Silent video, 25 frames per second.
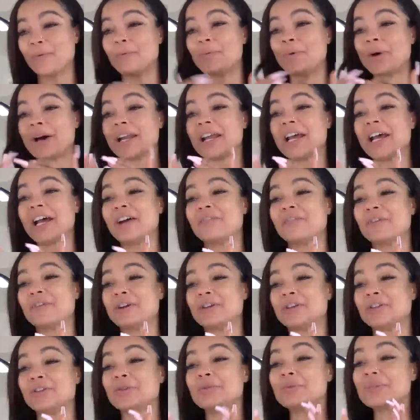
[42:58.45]
whatever
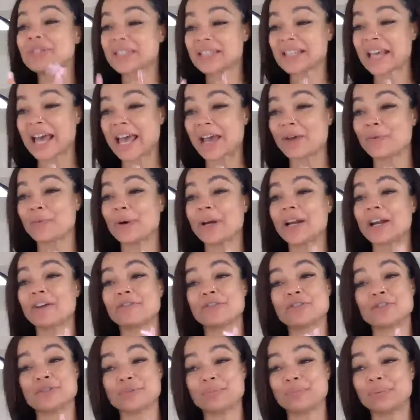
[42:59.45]
you say, whatever
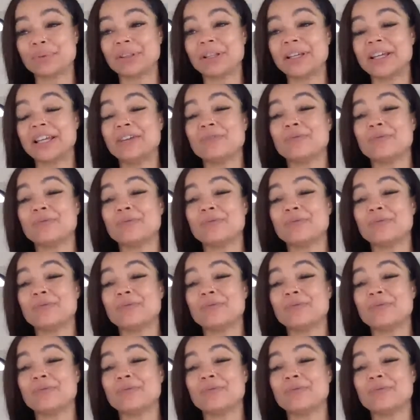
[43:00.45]
you believe,